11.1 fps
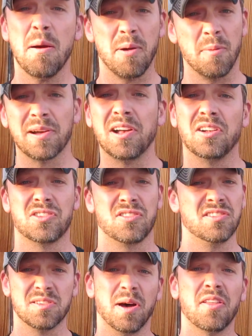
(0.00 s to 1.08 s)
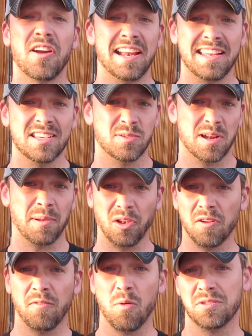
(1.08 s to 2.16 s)
permaculture and some other ideas that I'm going to
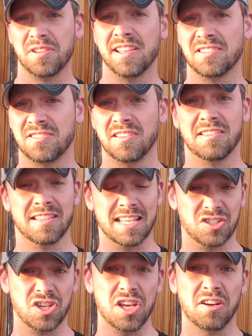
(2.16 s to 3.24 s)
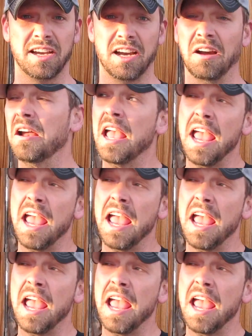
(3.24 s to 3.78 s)
look forward to this year here.